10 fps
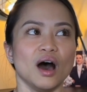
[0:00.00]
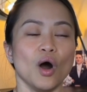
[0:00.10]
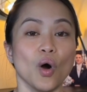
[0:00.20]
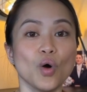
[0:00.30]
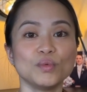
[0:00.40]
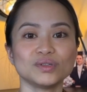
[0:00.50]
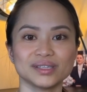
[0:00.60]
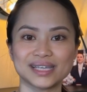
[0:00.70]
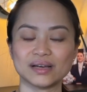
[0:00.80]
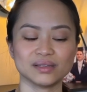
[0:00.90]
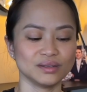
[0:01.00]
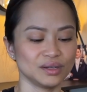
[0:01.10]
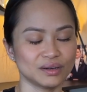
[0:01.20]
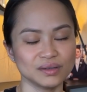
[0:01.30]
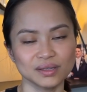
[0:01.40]
almost 1,000
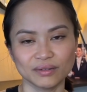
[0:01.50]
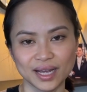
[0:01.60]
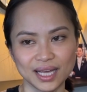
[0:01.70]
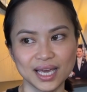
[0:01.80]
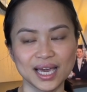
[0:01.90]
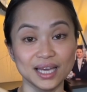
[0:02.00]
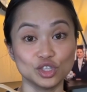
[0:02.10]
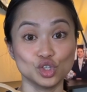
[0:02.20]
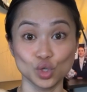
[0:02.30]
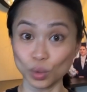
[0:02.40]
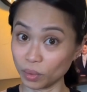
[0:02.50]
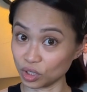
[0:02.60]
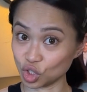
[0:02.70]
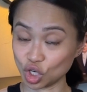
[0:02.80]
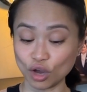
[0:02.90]
euros already. It's too
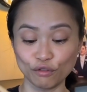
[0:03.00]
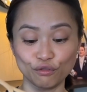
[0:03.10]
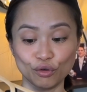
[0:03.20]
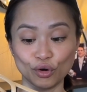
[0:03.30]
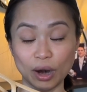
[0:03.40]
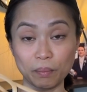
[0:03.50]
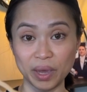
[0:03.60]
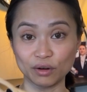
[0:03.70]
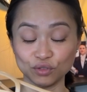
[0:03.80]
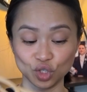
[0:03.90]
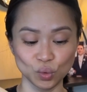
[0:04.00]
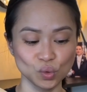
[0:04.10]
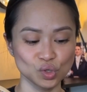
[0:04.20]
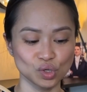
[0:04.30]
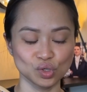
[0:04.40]
much for a pair of shoes.